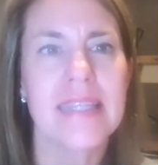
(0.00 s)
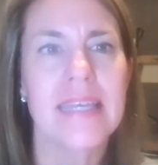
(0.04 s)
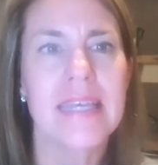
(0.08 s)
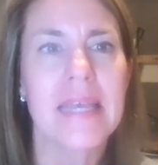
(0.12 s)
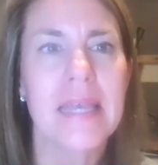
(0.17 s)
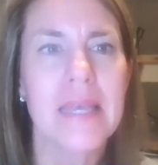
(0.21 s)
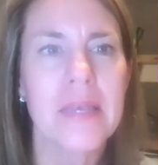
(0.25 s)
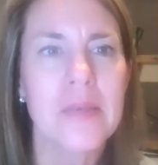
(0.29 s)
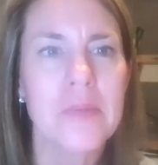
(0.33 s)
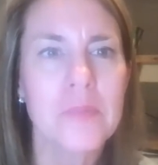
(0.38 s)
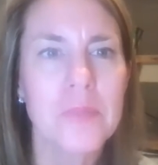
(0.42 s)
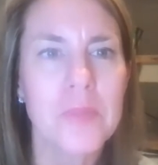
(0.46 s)
the
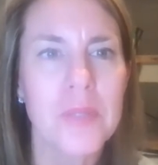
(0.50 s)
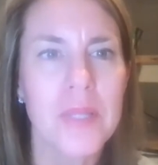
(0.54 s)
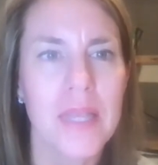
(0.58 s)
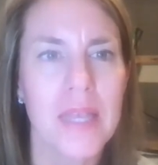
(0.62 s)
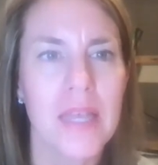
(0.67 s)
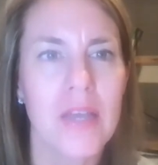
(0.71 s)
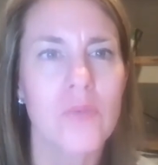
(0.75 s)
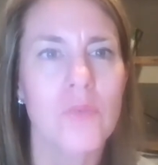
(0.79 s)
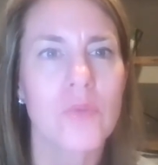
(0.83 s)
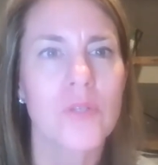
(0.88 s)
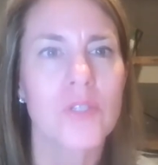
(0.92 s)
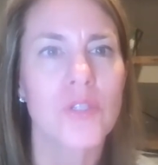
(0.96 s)
hemp
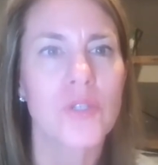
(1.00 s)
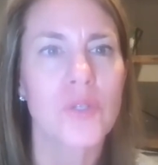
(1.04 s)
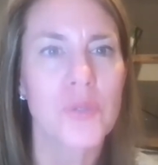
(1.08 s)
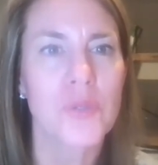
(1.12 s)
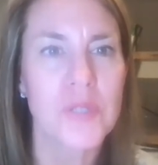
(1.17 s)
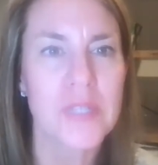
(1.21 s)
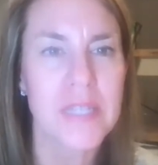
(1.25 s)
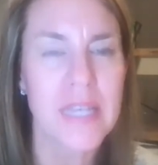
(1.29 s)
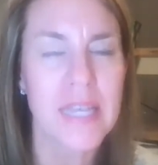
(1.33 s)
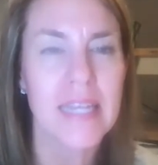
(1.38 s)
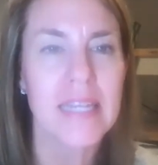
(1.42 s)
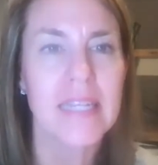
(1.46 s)
plant was
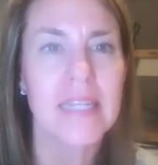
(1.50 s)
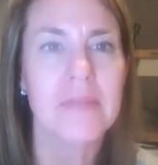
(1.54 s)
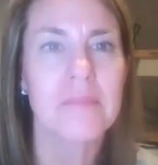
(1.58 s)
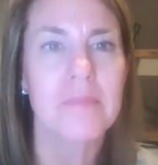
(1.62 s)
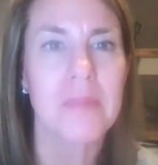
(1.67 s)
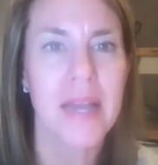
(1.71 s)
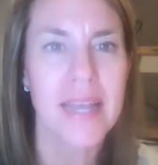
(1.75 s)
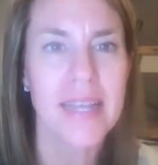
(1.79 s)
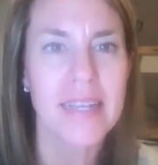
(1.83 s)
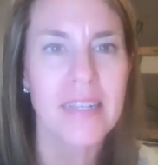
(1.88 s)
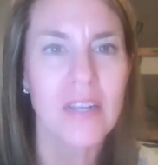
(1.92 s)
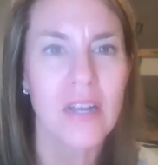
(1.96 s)
created
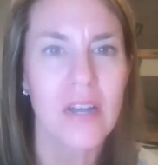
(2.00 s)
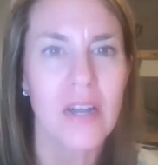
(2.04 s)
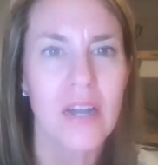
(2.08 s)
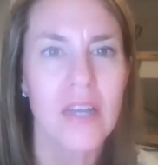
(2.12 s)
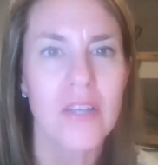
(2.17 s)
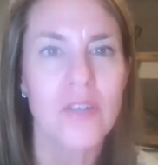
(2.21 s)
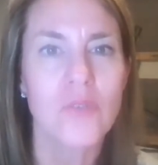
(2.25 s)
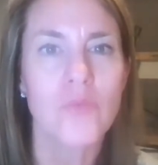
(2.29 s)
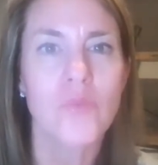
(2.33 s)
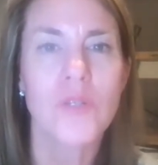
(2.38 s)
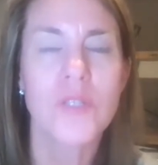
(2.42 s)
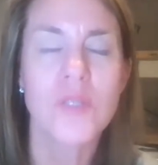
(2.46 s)
by
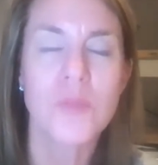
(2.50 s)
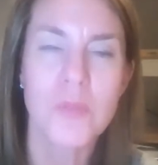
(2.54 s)
God with